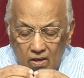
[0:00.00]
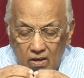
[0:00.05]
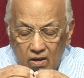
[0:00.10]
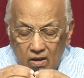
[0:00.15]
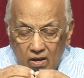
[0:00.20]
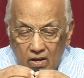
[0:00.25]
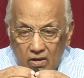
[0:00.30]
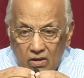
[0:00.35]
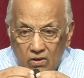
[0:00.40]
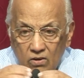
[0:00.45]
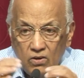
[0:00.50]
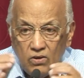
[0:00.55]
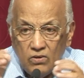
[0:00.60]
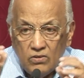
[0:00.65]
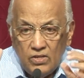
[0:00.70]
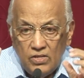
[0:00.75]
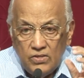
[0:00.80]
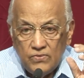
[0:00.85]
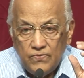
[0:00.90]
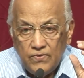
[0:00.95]
And in all
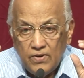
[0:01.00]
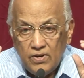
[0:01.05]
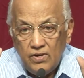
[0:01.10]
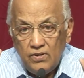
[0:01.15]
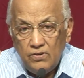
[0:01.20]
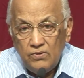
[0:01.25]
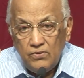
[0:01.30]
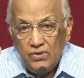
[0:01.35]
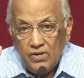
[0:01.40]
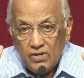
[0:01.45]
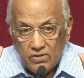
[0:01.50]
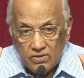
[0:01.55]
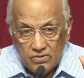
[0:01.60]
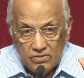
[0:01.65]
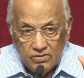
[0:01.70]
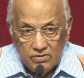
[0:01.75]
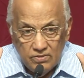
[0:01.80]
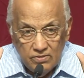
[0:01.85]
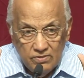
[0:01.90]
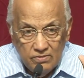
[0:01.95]
these 42
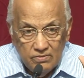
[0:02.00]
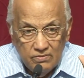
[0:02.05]
years,